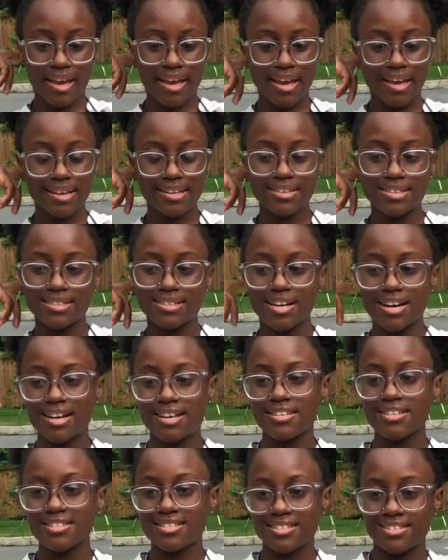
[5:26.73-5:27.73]
it
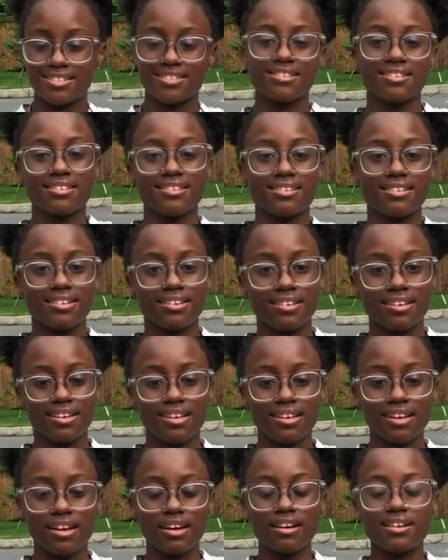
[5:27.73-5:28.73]
does,
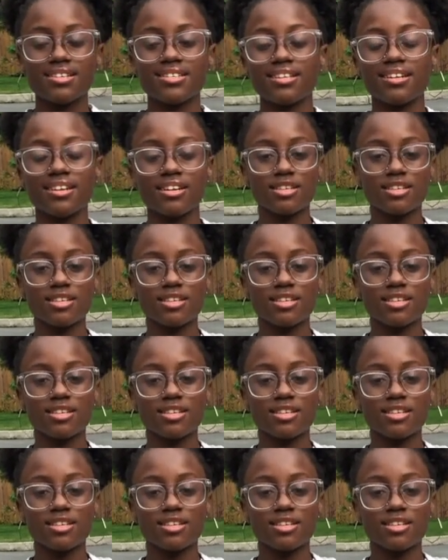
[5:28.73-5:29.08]
because it